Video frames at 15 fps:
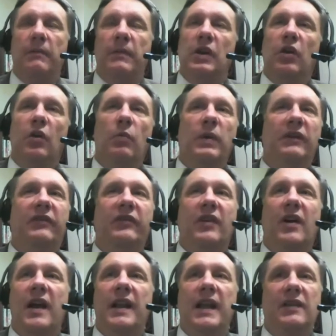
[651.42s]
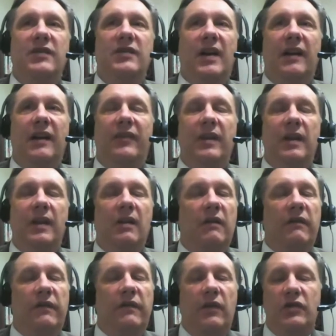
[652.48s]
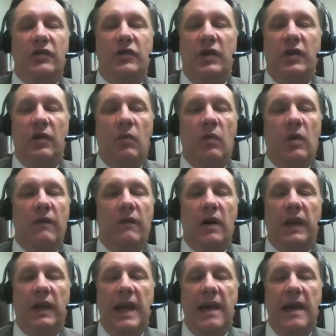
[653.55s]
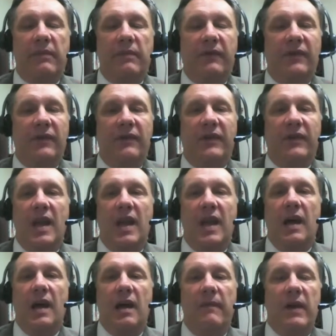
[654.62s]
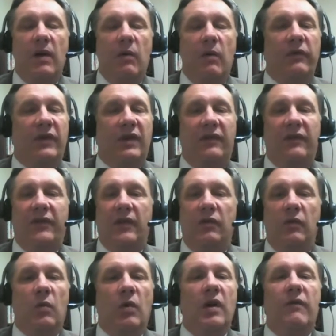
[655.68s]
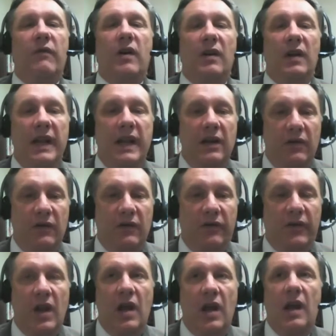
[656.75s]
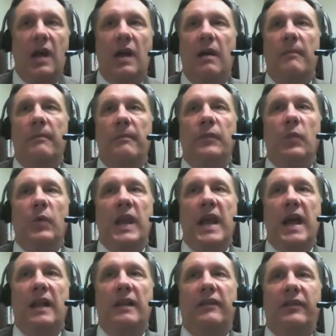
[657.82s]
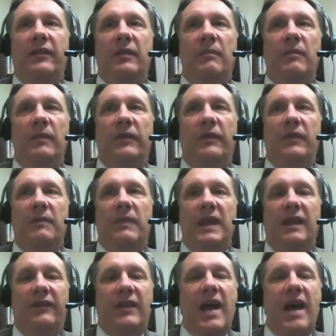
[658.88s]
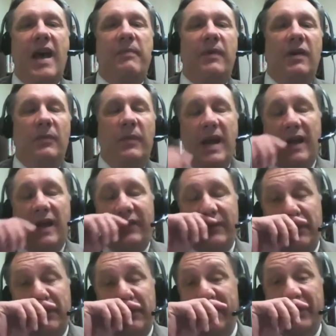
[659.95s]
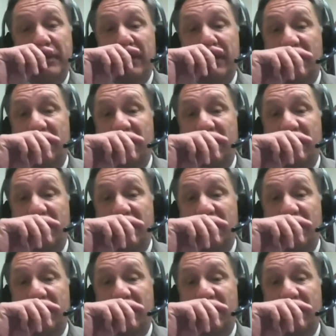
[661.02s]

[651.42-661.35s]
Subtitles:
You know, we saw in HISD in our first year, one of our campuses that was considered one of our leaders. We had some things happen, and we had some principal